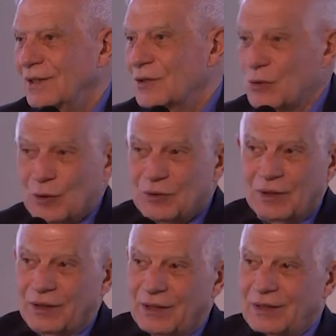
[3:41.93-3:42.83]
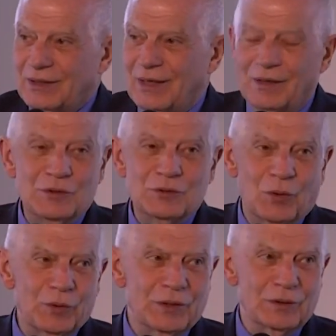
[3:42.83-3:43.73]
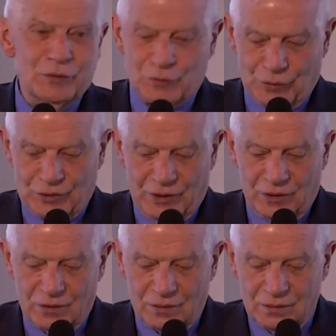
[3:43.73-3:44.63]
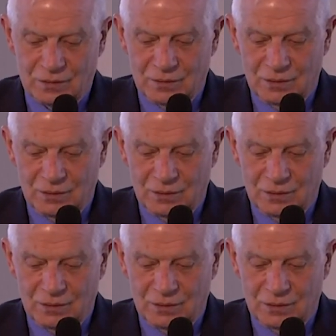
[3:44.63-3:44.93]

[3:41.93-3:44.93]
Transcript: certainly an historical success,